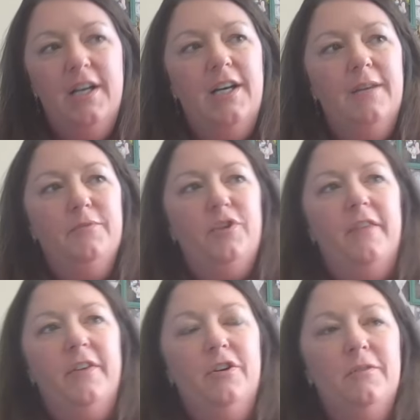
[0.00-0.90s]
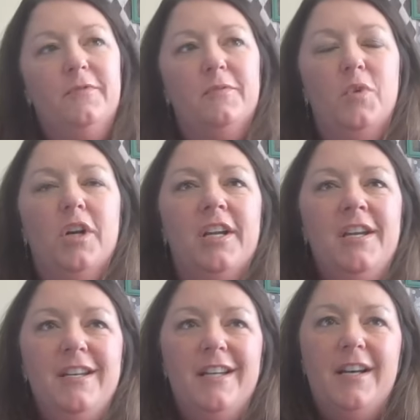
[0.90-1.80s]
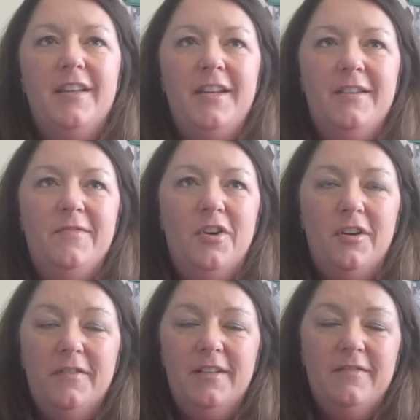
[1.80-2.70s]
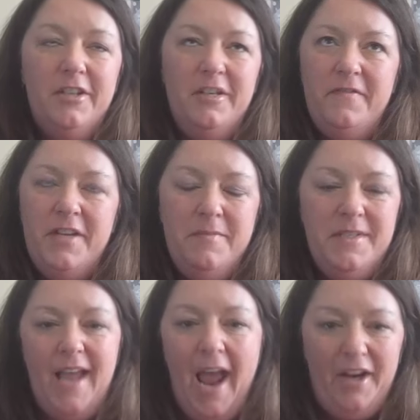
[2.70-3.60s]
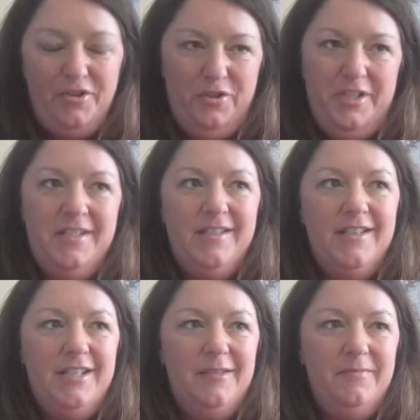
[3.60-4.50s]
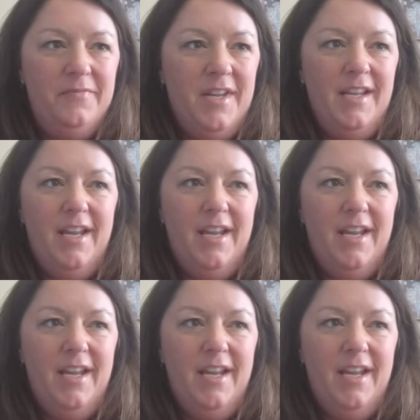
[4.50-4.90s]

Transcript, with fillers: um, driving home from work, uh, that involved a very famous actress um,